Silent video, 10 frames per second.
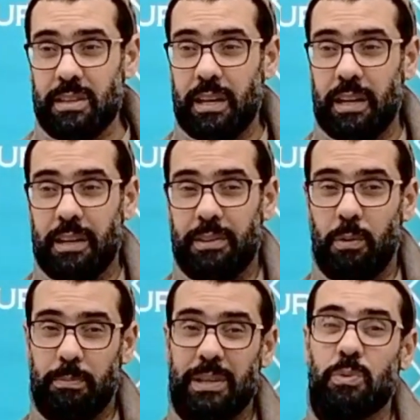There
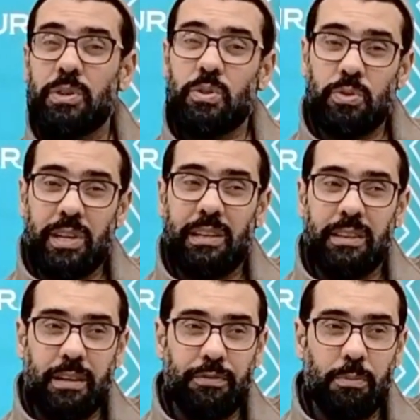were Bedouins who settled
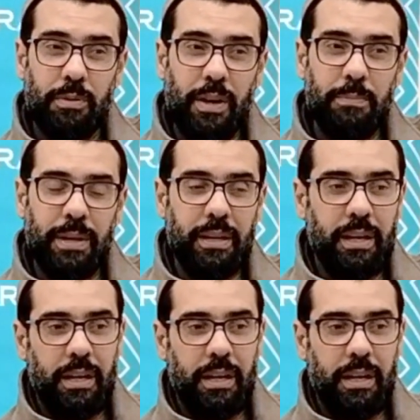there from Arabia